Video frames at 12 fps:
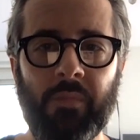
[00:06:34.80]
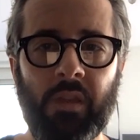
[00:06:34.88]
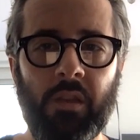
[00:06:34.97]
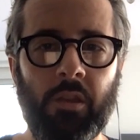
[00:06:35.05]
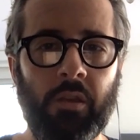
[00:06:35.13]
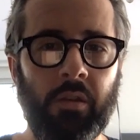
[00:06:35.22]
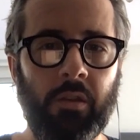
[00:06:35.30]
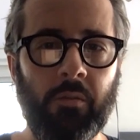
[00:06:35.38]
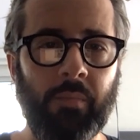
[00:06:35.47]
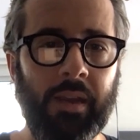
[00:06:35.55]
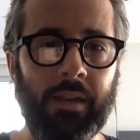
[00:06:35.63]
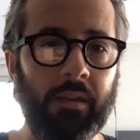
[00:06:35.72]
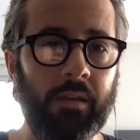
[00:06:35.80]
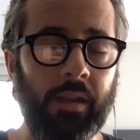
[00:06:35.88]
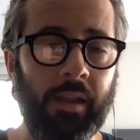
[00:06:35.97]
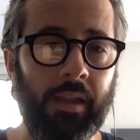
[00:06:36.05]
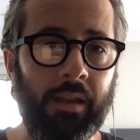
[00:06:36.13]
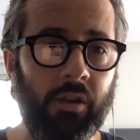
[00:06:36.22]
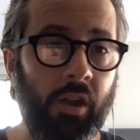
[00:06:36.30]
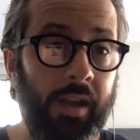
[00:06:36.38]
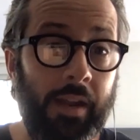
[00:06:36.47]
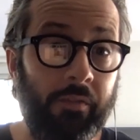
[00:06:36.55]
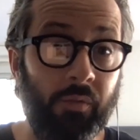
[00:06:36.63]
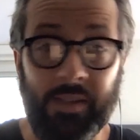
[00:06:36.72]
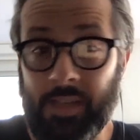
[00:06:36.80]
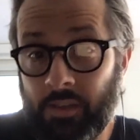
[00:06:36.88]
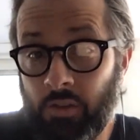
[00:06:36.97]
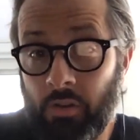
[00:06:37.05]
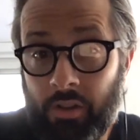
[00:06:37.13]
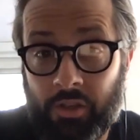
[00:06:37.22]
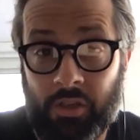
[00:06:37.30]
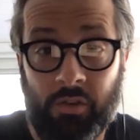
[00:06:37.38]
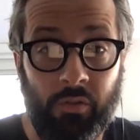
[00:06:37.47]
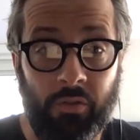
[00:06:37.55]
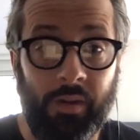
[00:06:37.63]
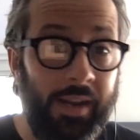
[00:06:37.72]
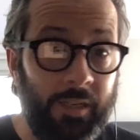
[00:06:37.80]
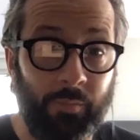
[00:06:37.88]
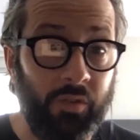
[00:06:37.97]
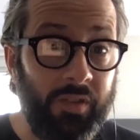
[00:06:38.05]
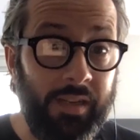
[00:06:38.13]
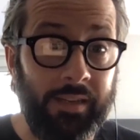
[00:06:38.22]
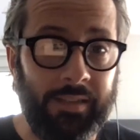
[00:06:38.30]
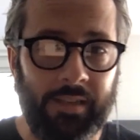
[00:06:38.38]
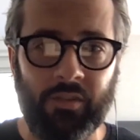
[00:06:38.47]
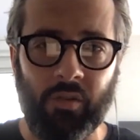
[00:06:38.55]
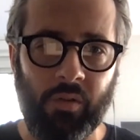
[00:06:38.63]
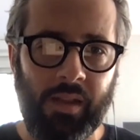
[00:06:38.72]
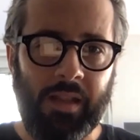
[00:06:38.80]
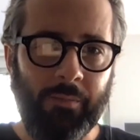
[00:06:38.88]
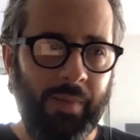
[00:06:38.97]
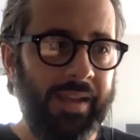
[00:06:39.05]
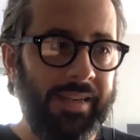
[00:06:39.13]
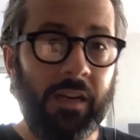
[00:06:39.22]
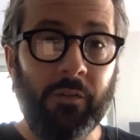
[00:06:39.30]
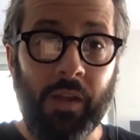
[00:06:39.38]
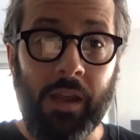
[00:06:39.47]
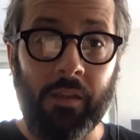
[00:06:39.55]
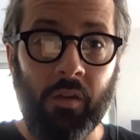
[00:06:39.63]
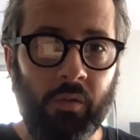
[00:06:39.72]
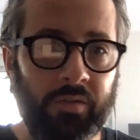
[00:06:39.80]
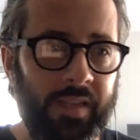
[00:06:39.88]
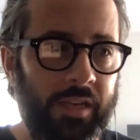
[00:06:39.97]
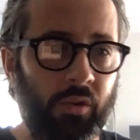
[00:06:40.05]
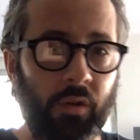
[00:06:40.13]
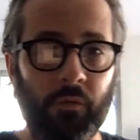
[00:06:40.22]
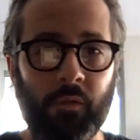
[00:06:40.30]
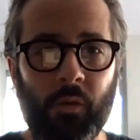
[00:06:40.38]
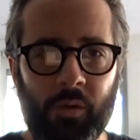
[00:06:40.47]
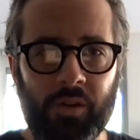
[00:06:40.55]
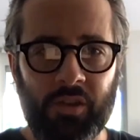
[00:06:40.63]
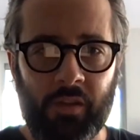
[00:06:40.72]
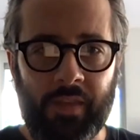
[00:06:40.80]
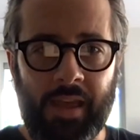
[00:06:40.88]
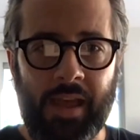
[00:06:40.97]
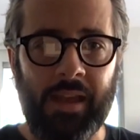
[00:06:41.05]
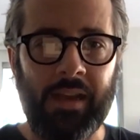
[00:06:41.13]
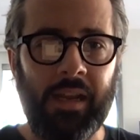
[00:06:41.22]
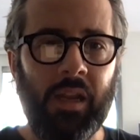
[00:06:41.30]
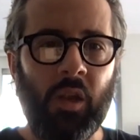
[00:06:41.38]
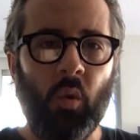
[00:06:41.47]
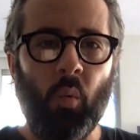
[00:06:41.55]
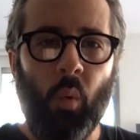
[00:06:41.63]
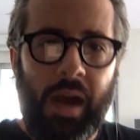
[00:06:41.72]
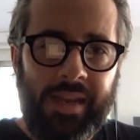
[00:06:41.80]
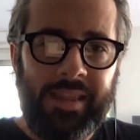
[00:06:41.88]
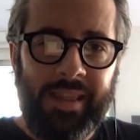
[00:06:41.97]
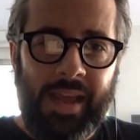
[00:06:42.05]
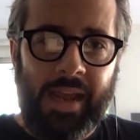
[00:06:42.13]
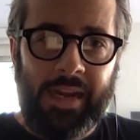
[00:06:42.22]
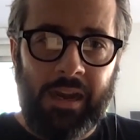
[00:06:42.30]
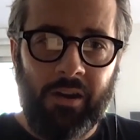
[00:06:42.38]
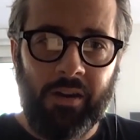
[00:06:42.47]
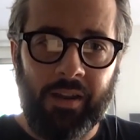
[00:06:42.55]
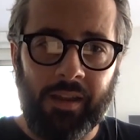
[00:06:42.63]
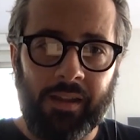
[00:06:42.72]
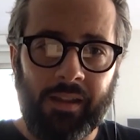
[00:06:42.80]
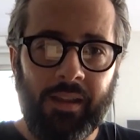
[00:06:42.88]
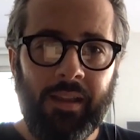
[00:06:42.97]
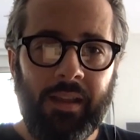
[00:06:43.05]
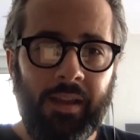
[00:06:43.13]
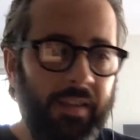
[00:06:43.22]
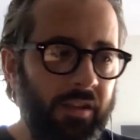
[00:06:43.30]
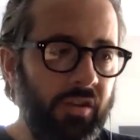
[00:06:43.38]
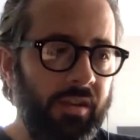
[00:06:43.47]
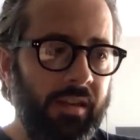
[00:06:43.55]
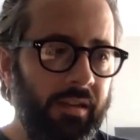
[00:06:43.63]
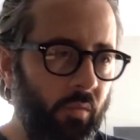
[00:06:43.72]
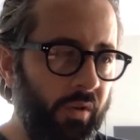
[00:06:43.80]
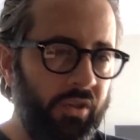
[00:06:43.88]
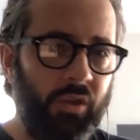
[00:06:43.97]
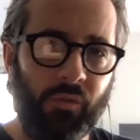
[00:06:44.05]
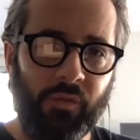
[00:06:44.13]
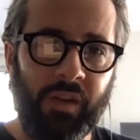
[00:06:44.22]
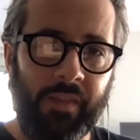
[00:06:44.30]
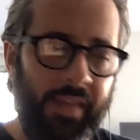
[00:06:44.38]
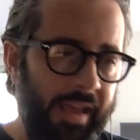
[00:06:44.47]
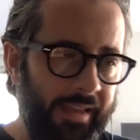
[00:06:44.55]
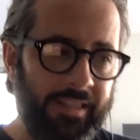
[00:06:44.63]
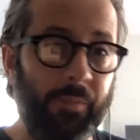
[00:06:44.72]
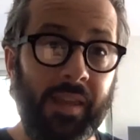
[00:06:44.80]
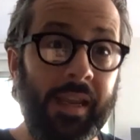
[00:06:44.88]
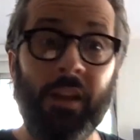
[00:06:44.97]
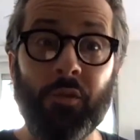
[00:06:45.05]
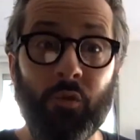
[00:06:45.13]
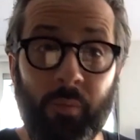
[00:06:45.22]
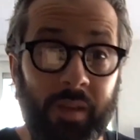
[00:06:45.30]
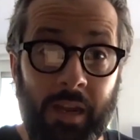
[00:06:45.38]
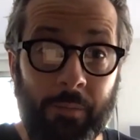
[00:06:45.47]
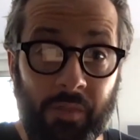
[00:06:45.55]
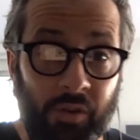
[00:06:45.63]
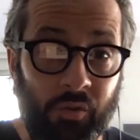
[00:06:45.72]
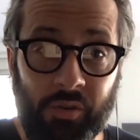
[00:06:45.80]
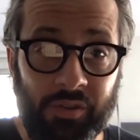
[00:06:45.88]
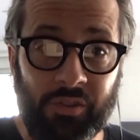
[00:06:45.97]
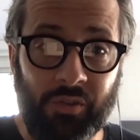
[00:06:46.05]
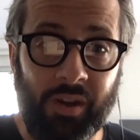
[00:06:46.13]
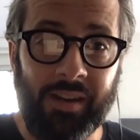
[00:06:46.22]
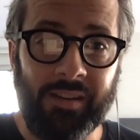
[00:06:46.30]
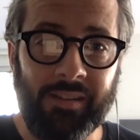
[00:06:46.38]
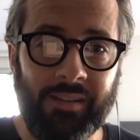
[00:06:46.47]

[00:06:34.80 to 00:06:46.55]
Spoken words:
You might not have the right technology or the right expertise. And so by identifying those, then you can focus on that, widen that area, and then once you've done that, something else will become the new constraint.